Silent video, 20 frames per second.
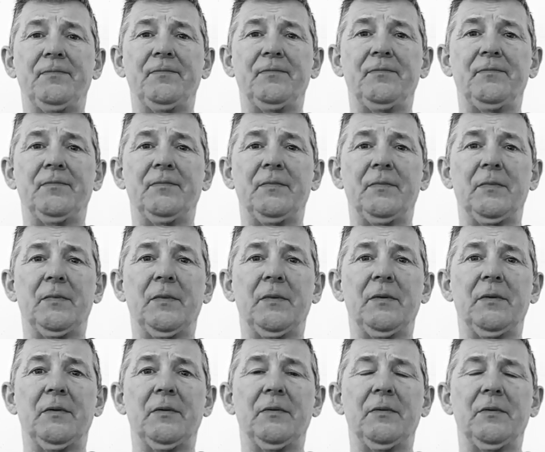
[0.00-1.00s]

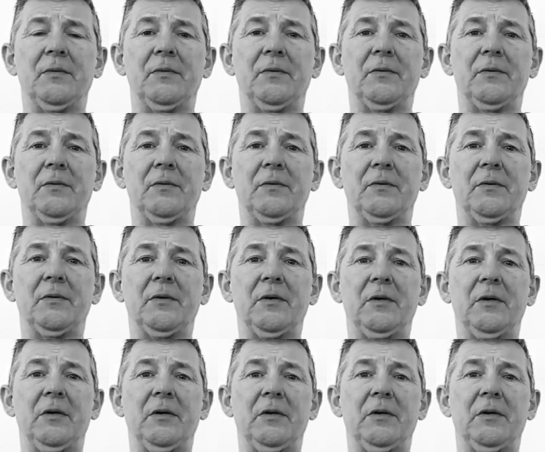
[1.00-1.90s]
No one is speaking in this clip.